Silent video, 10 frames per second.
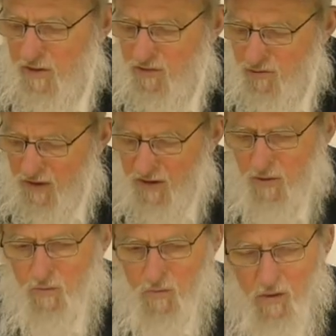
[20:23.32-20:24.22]
treat
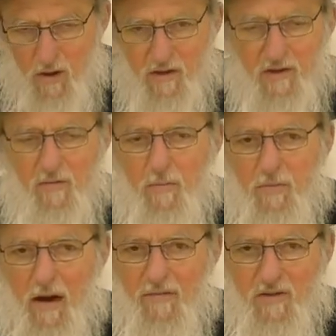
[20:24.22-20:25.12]
the words of the
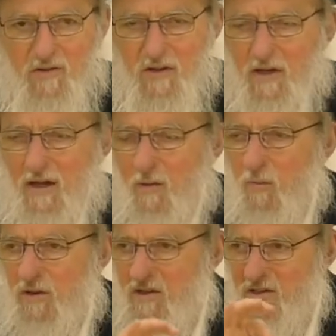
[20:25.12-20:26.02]
prophets
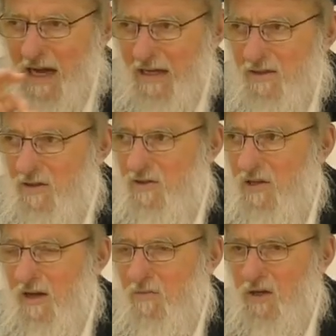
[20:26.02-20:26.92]
with exactly the
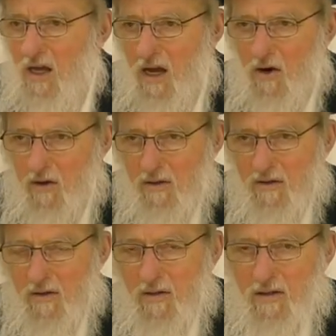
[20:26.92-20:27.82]
same care
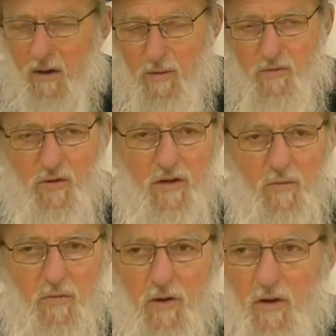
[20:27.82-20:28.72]
that we
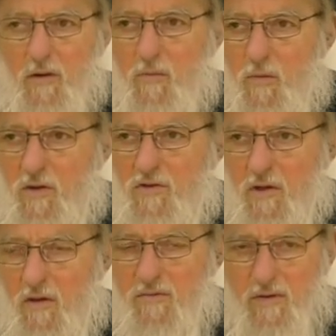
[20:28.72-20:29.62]
treat the words
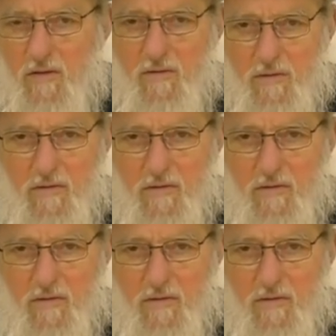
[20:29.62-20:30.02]
of the